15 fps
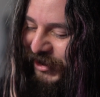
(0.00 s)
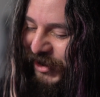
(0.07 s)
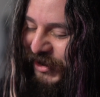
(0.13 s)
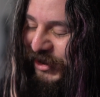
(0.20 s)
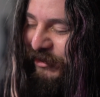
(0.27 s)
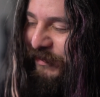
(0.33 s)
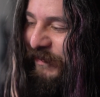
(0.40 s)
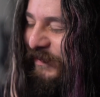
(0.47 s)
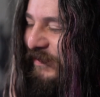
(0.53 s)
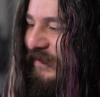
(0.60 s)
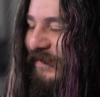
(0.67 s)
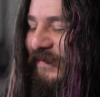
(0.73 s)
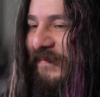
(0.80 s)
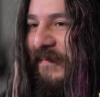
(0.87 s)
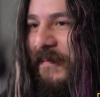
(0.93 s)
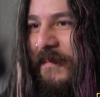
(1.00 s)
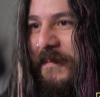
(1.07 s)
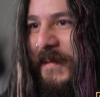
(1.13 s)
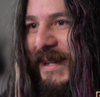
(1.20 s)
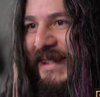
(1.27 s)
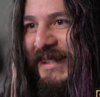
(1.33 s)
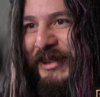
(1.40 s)
Just a
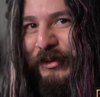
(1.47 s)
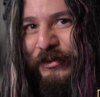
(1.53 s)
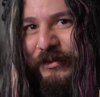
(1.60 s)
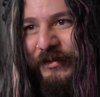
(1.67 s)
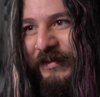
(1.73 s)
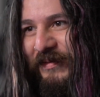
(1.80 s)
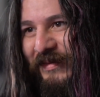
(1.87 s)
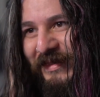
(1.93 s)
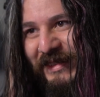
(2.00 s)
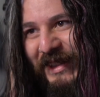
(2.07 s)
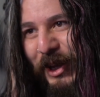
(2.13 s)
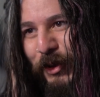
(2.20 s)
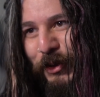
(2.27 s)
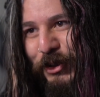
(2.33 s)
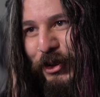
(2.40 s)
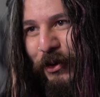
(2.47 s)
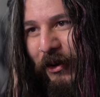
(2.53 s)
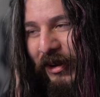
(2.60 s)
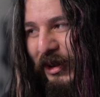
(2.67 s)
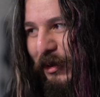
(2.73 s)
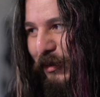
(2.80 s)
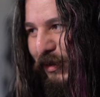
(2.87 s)
mix of
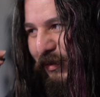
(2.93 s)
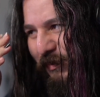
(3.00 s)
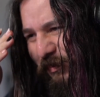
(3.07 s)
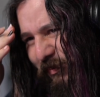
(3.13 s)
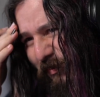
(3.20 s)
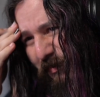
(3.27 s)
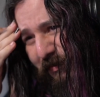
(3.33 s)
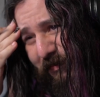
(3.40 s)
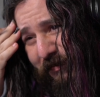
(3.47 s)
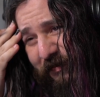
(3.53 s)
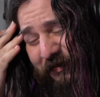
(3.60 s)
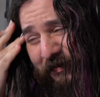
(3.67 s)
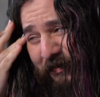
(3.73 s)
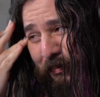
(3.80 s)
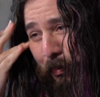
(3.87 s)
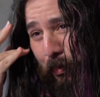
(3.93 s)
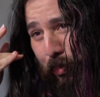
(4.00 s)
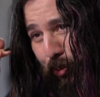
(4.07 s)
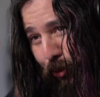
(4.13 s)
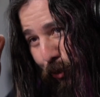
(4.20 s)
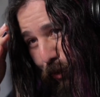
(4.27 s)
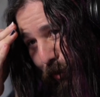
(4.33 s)
electronic with
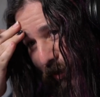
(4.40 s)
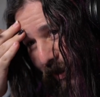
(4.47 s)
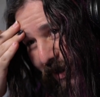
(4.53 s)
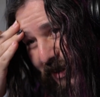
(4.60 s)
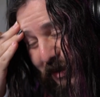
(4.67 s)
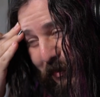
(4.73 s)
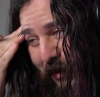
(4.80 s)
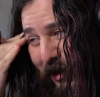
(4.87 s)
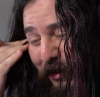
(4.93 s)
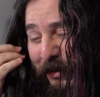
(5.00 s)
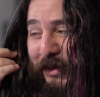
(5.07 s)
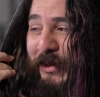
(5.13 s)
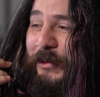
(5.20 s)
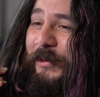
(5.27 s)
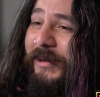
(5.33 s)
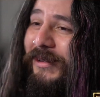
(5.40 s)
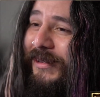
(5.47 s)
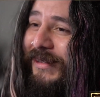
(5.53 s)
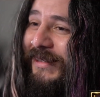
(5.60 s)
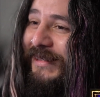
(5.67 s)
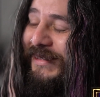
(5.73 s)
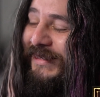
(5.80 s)
brutal ass metal is so good.